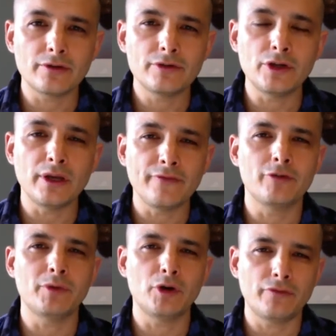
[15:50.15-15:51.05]
you know, if you're
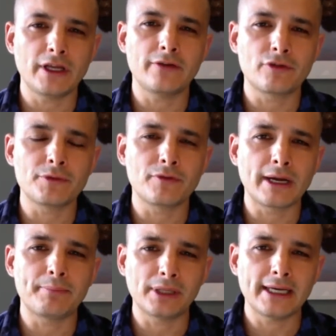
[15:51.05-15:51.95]
motivated from the
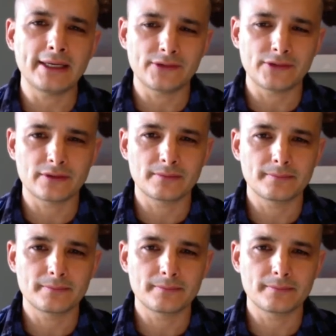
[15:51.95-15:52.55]
right place.